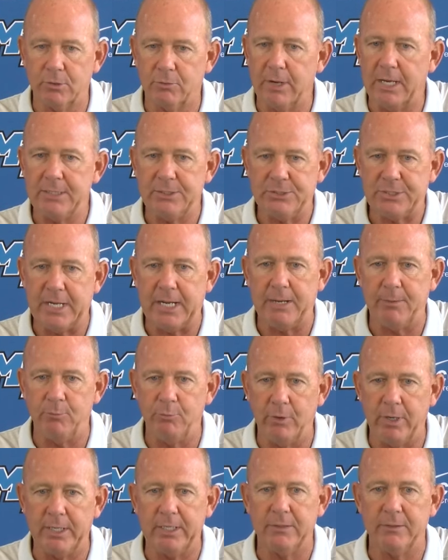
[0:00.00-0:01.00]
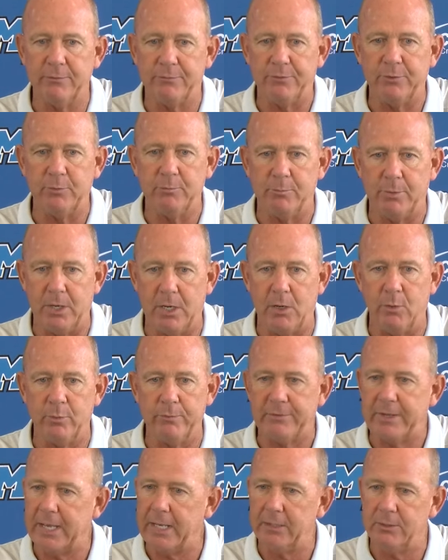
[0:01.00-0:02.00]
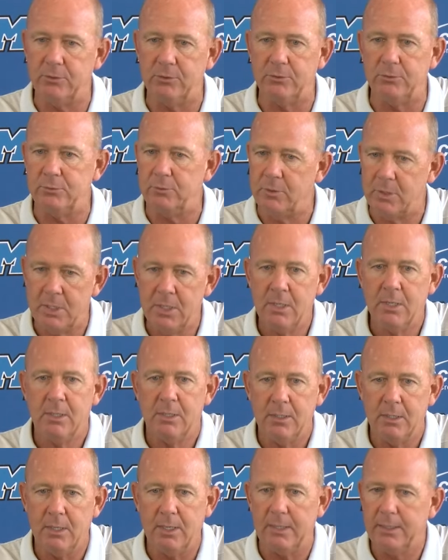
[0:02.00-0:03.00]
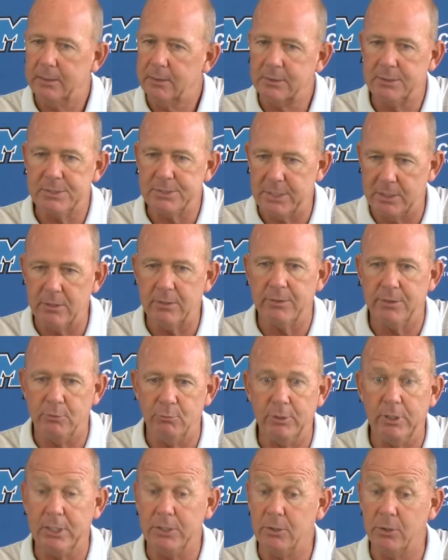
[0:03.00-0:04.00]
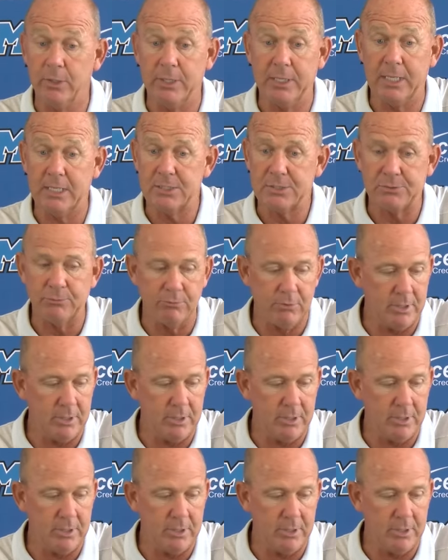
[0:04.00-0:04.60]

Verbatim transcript: a great job running the football. We've got to do because uh, they're they're really good against the